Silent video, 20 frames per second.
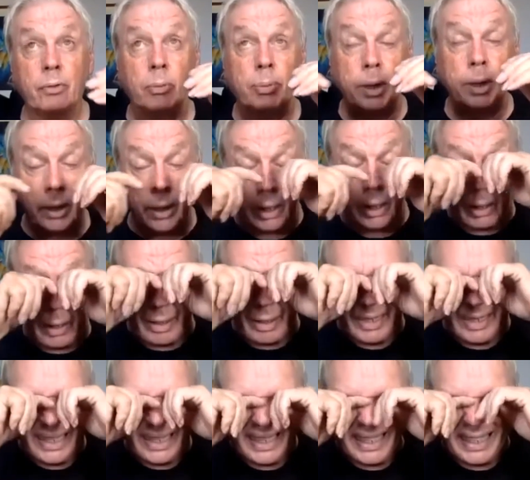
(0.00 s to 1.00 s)
for? But
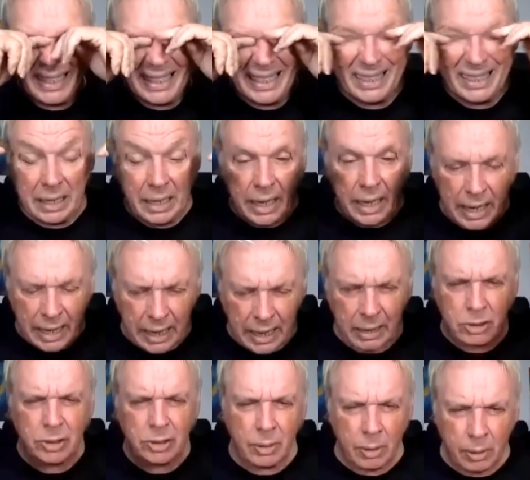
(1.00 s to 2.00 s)

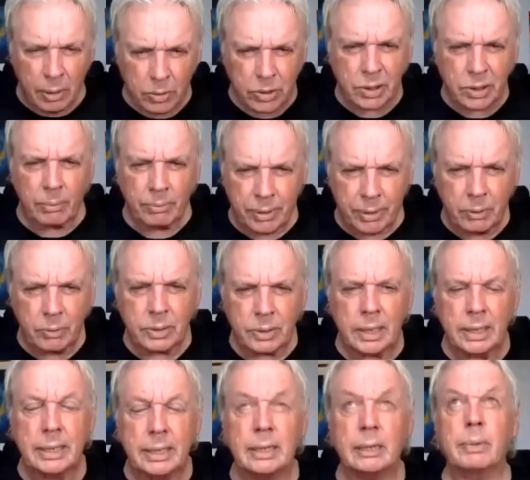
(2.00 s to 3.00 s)
it, something
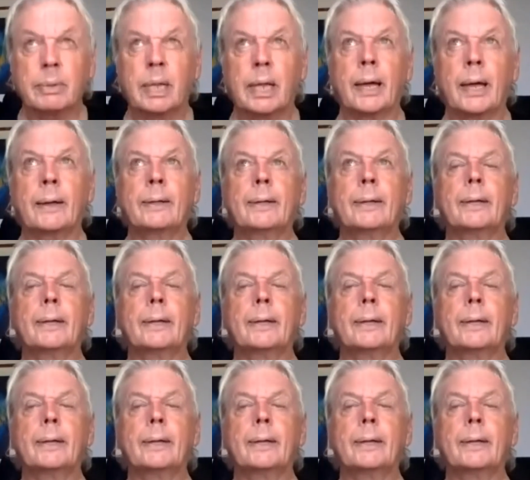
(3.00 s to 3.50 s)
was leading me there.